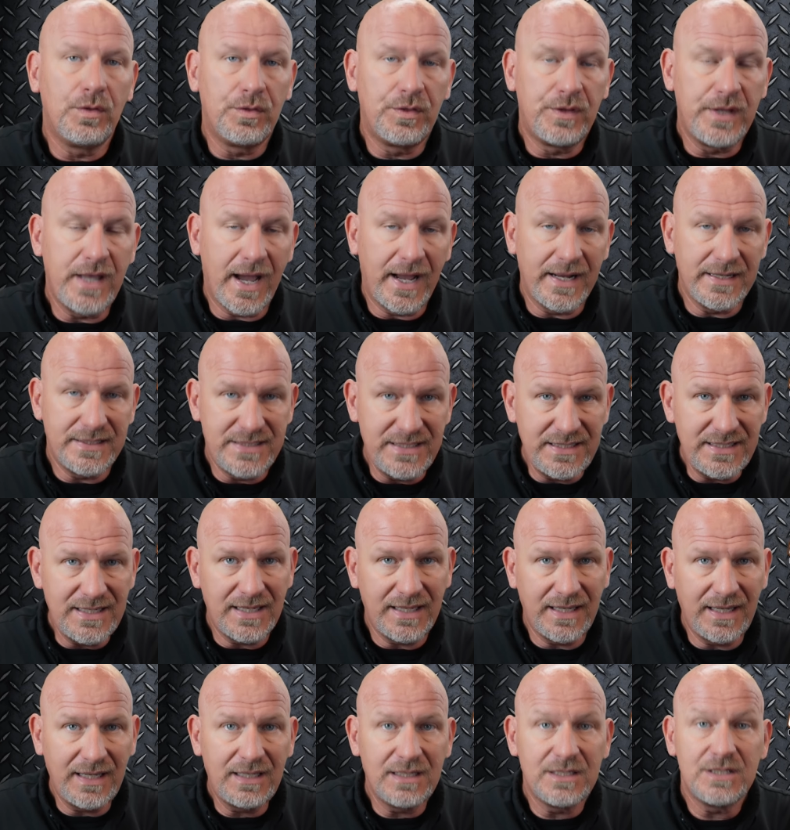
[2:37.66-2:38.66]
The idea
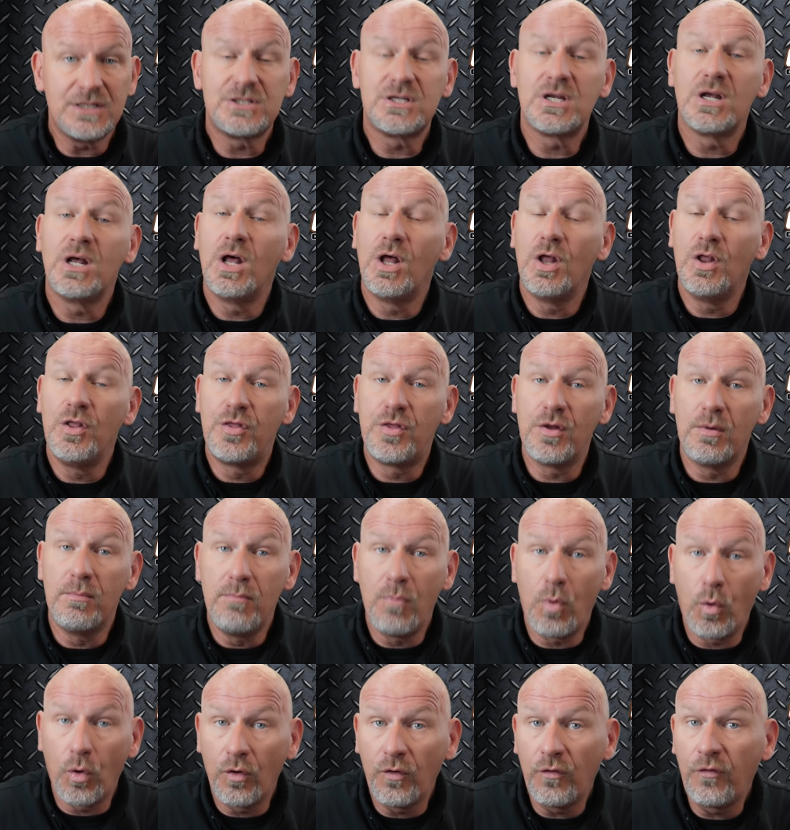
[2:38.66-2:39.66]
is the
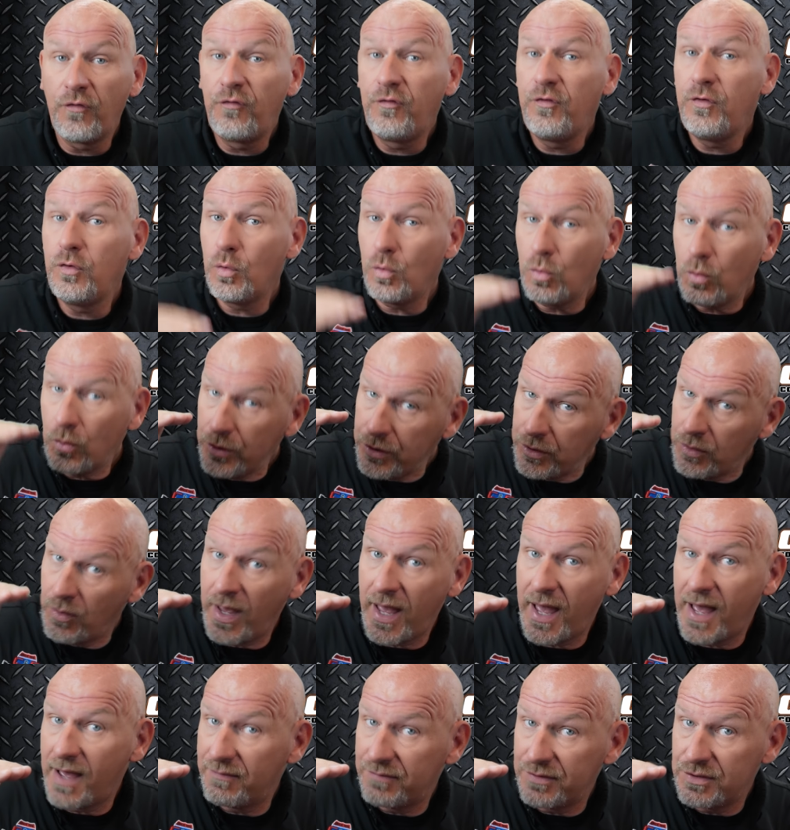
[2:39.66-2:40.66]
more fuel you
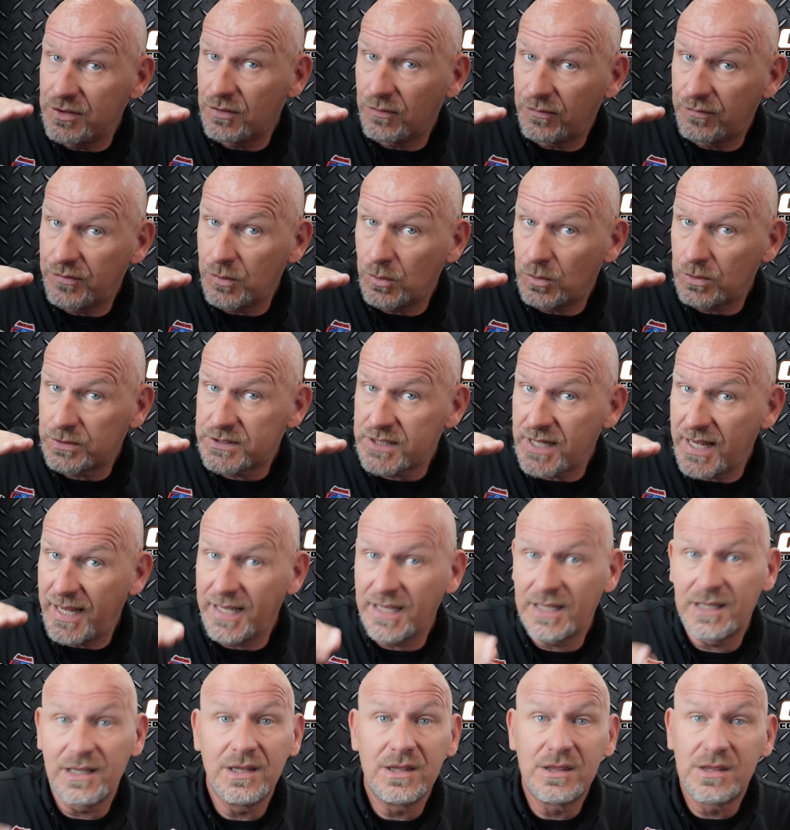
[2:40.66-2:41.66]
have in your fuel
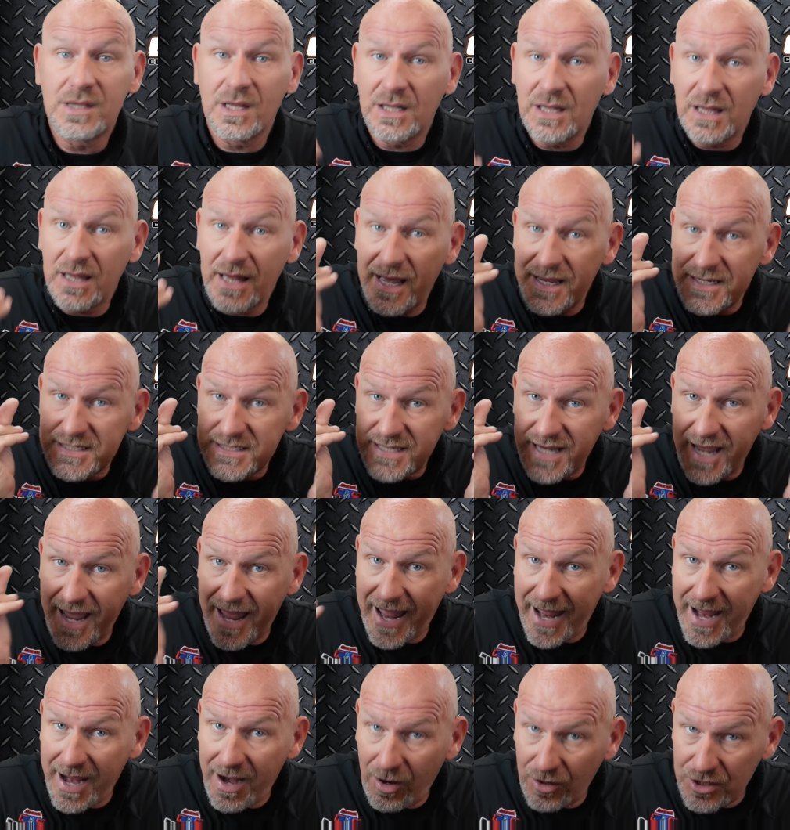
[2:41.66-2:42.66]
tank, the less
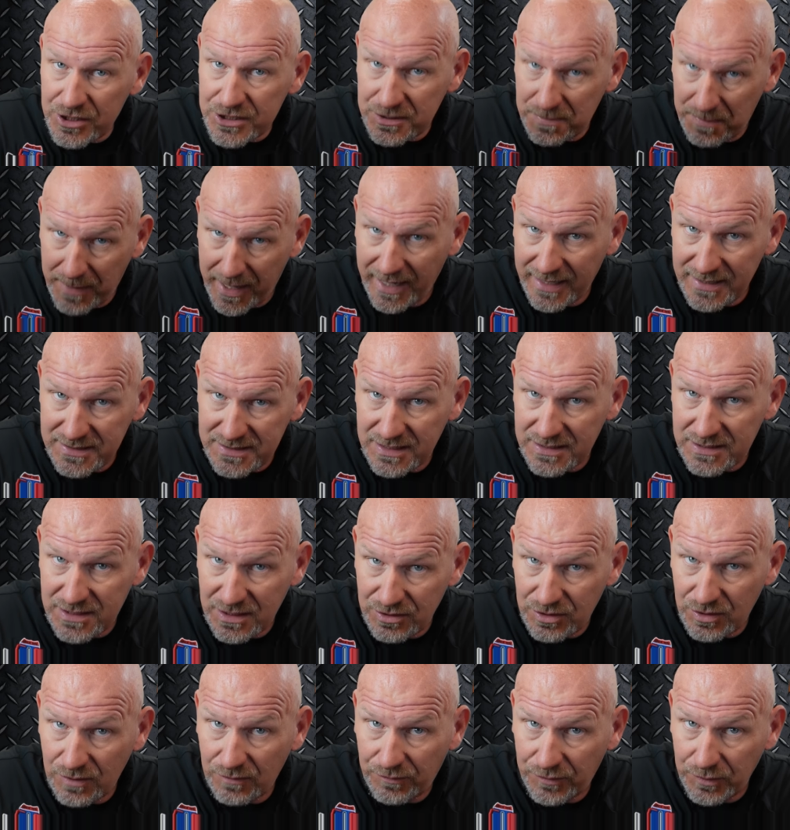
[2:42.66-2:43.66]
air space is
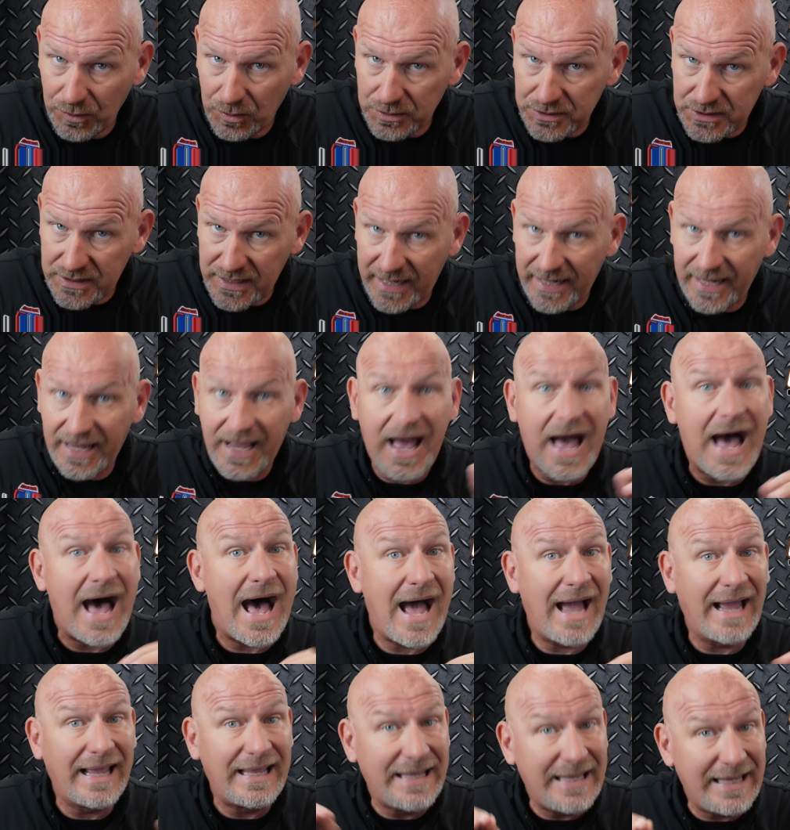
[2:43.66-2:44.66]
in your fuel tank,
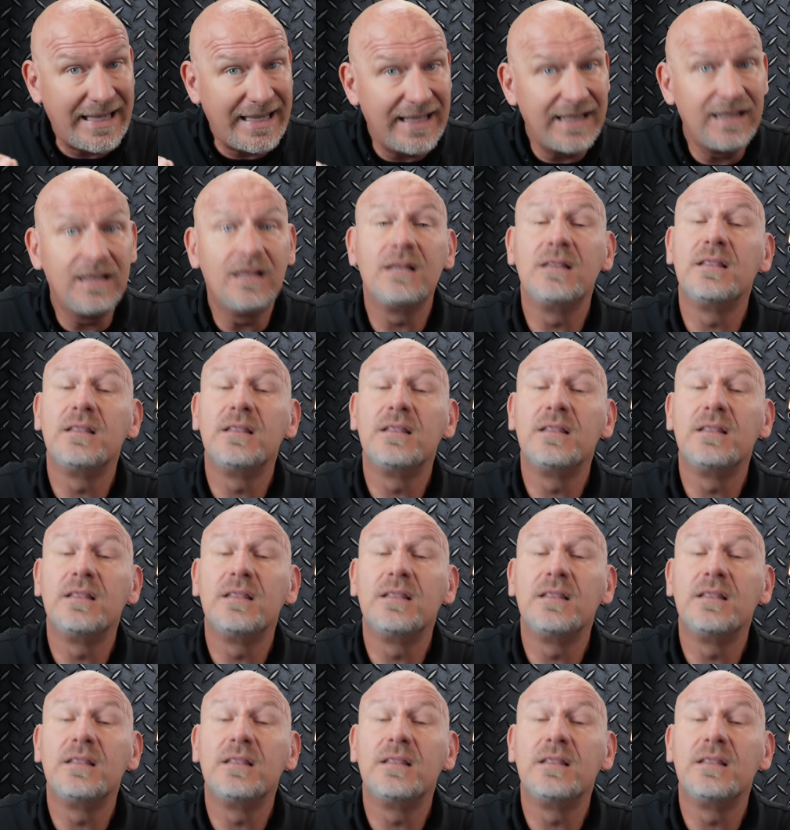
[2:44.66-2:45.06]
i.e.